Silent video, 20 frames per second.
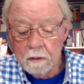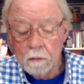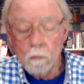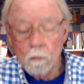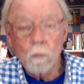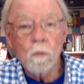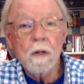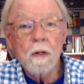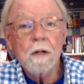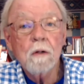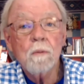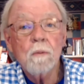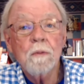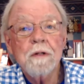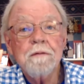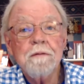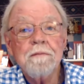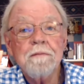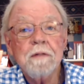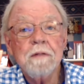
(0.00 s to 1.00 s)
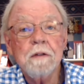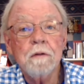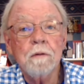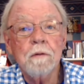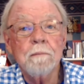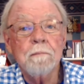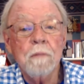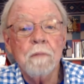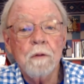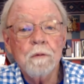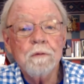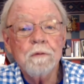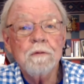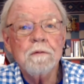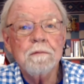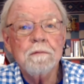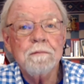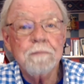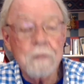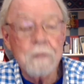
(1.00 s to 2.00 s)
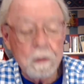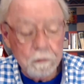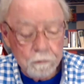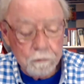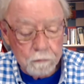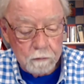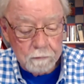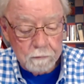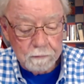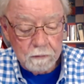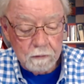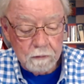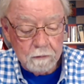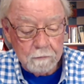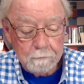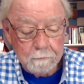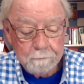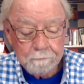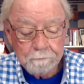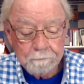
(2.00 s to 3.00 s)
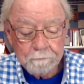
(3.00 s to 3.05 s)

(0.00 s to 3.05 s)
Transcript: where we feel most vulnerable,